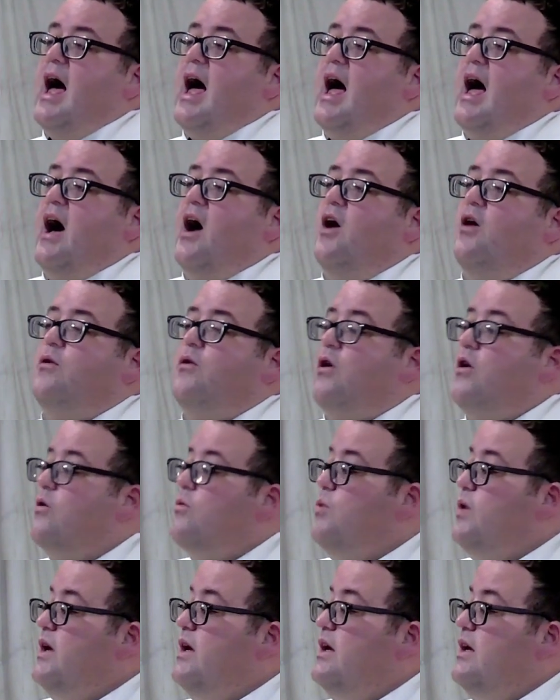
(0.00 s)
how are
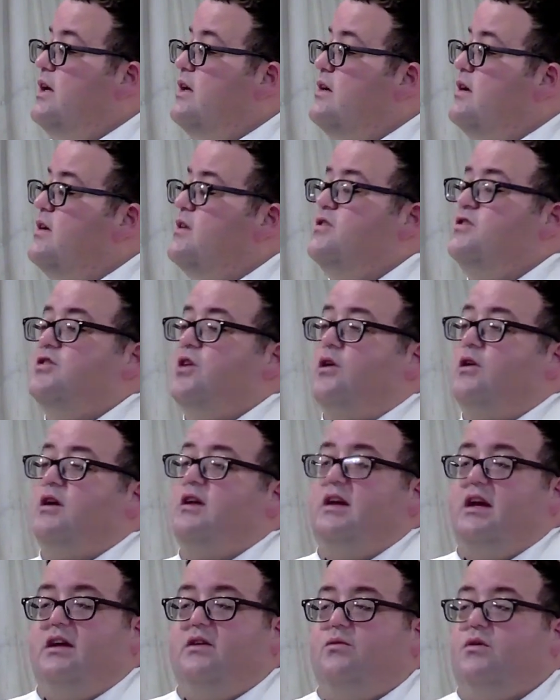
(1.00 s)
we
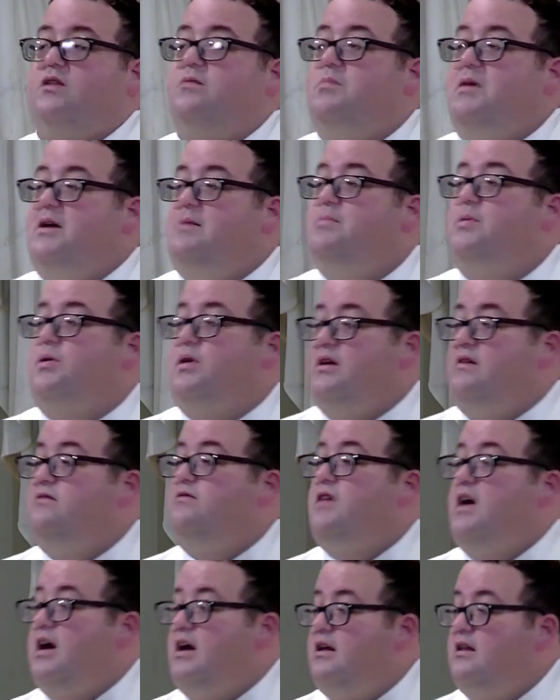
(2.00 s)
journeying with people in
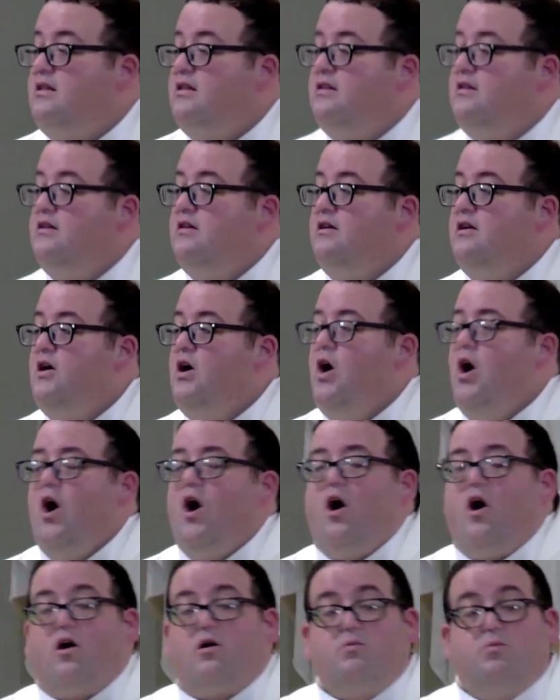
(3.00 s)
faith?
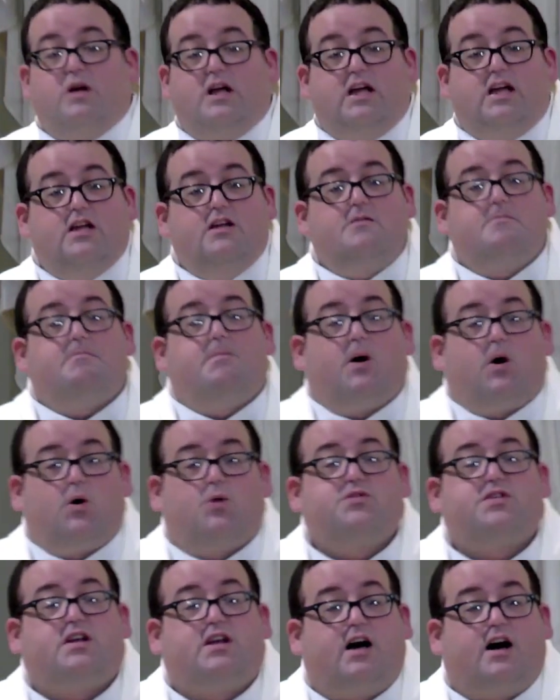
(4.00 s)
Are we
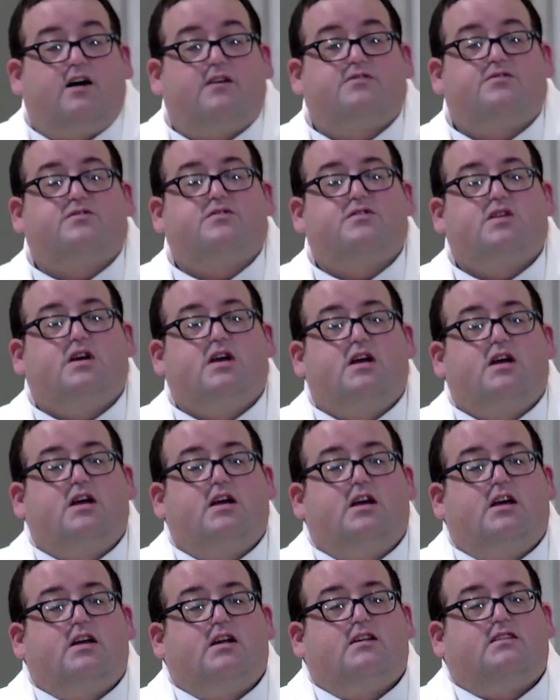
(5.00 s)
bold enough
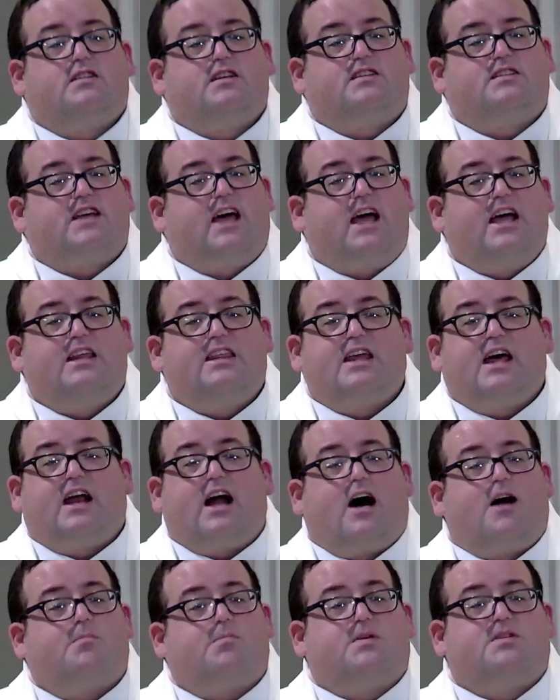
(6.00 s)
to take that
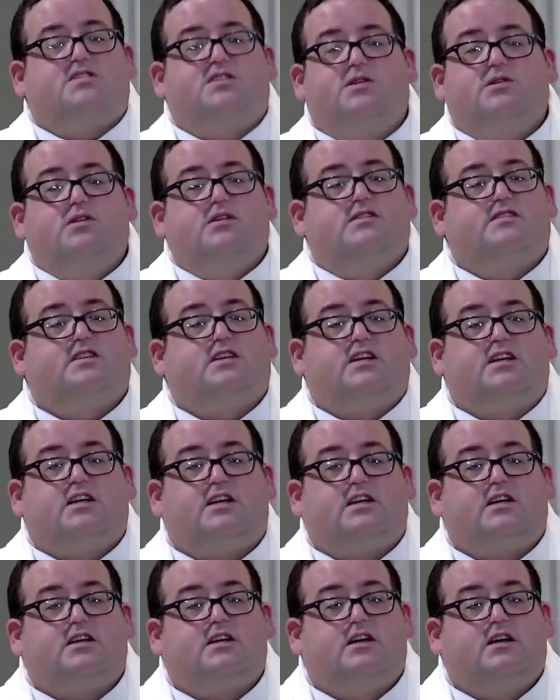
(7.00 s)

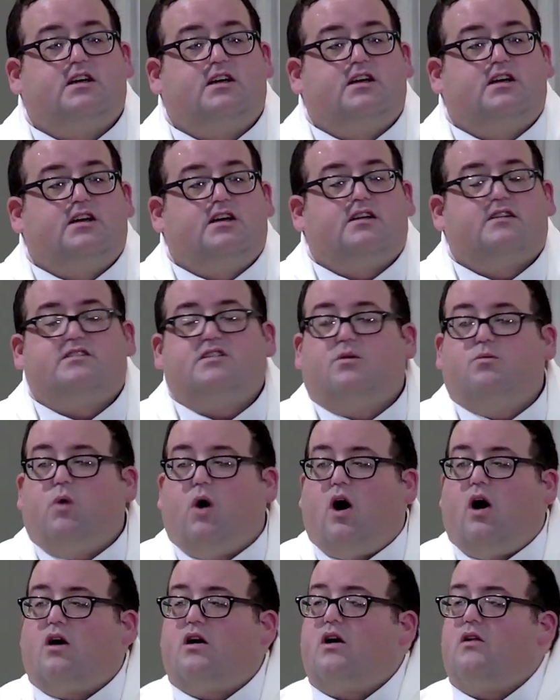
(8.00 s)
opportunity to
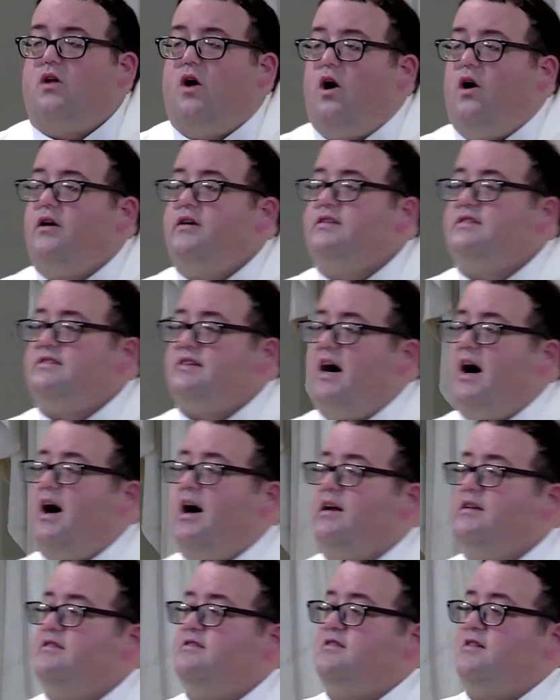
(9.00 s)
walk
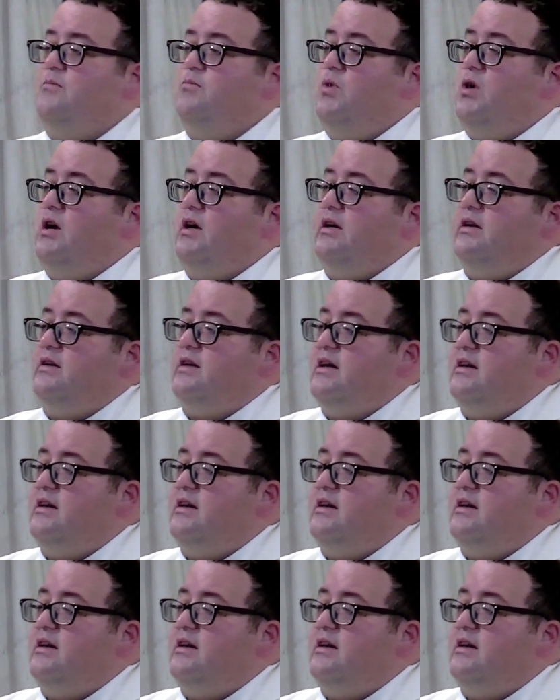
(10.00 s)
alongside someone